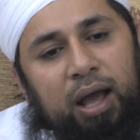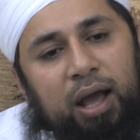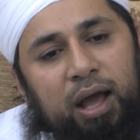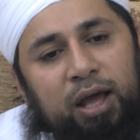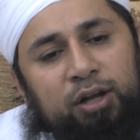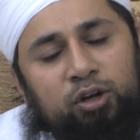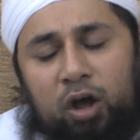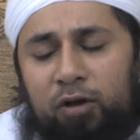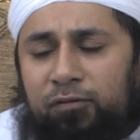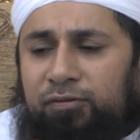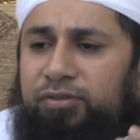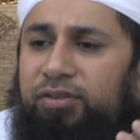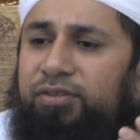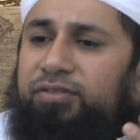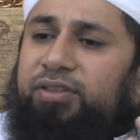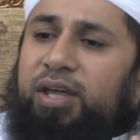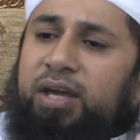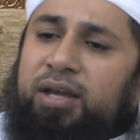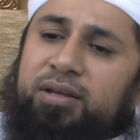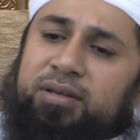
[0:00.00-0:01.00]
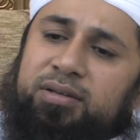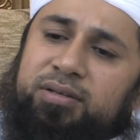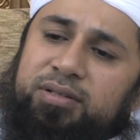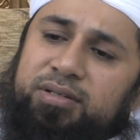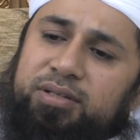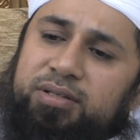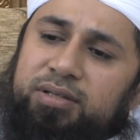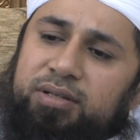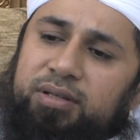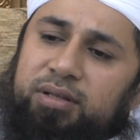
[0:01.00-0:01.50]
And of the
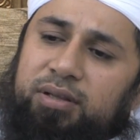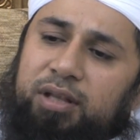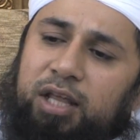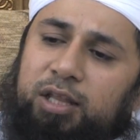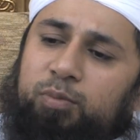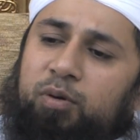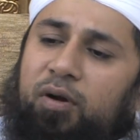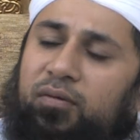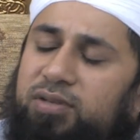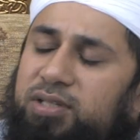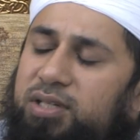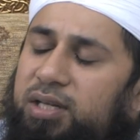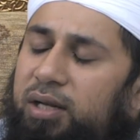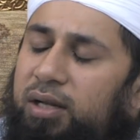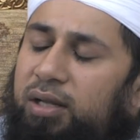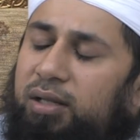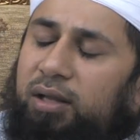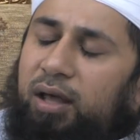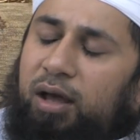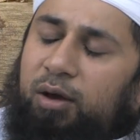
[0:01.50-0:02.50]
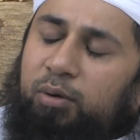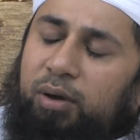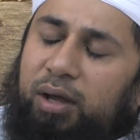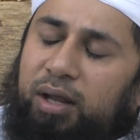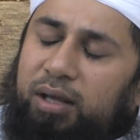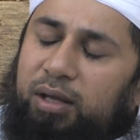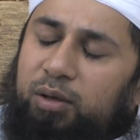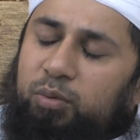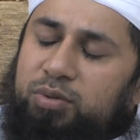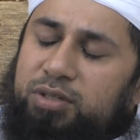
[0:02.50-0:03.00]
things that the Prophet sallallahu
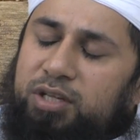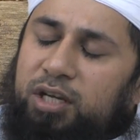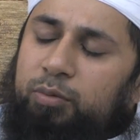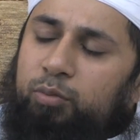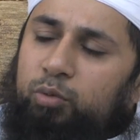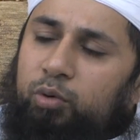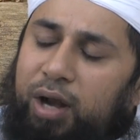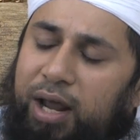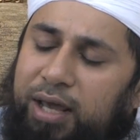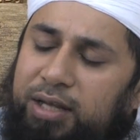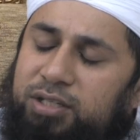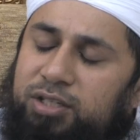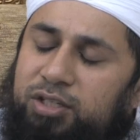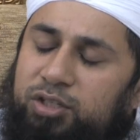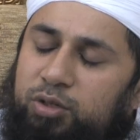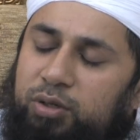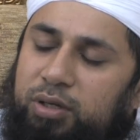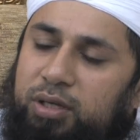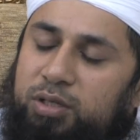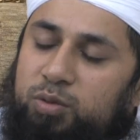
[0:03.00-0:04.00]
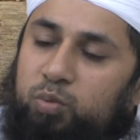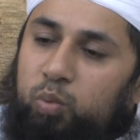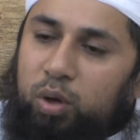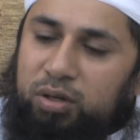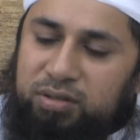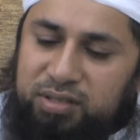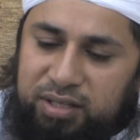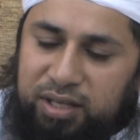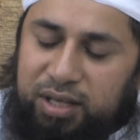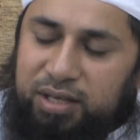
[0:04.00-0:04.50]
alaihi wasallam related to us
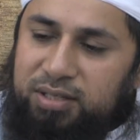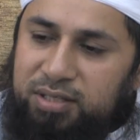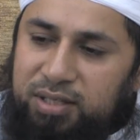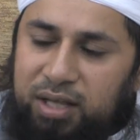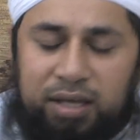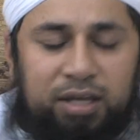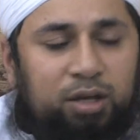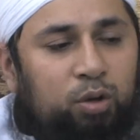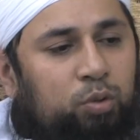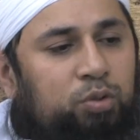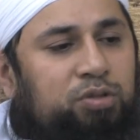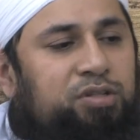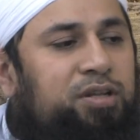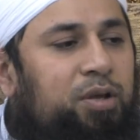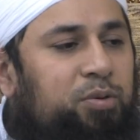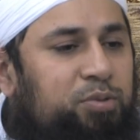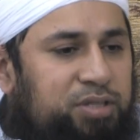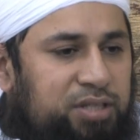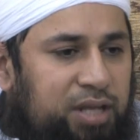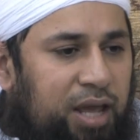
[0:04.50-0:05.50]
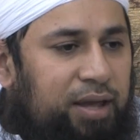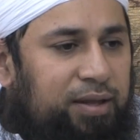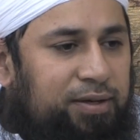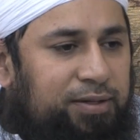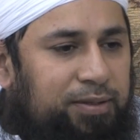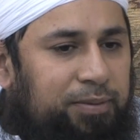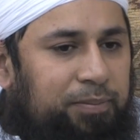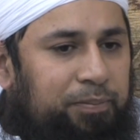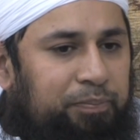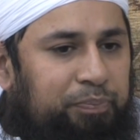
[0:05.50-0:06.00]
was this, that he also said,
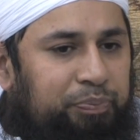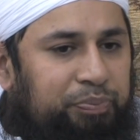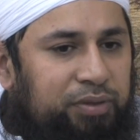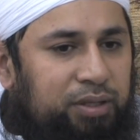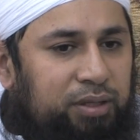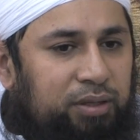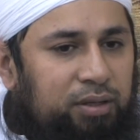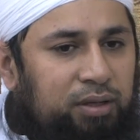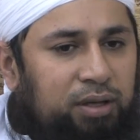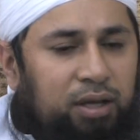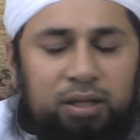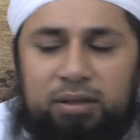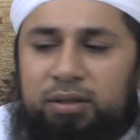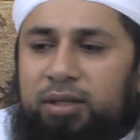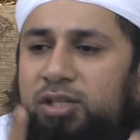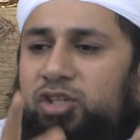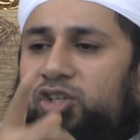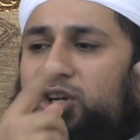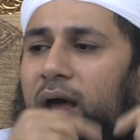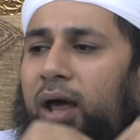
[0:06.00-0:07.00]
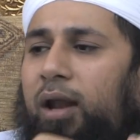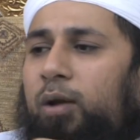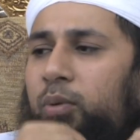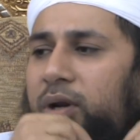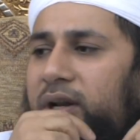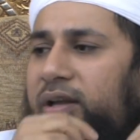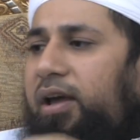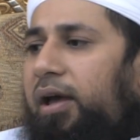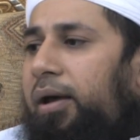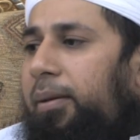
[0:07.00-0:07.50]
Dajjal
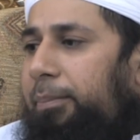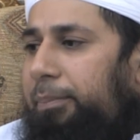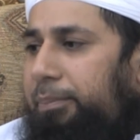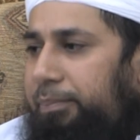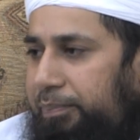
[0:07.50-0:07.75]
will come,